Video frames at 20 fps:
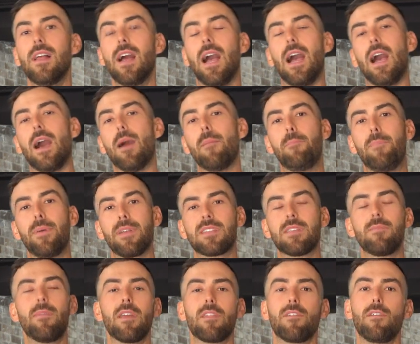But
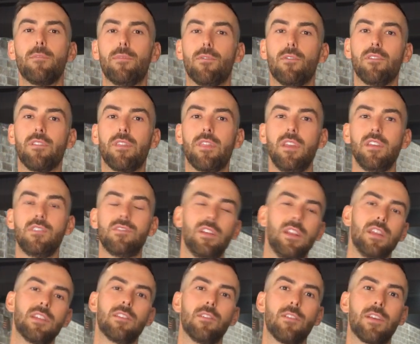some other important things you
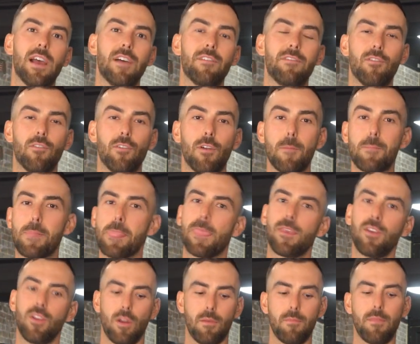need to look out for are,